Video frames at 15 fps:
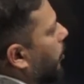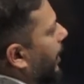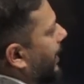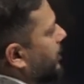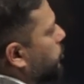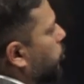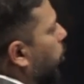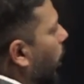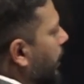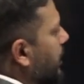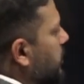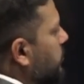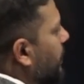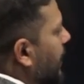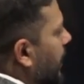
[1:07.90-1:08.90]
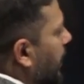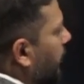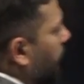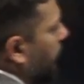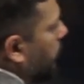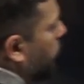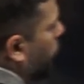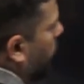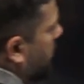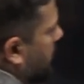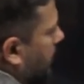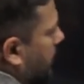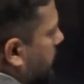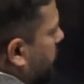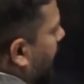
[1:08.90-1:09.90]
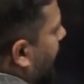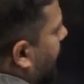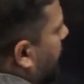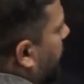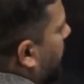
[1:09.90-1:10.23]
guys, what is being given to us? Let us write the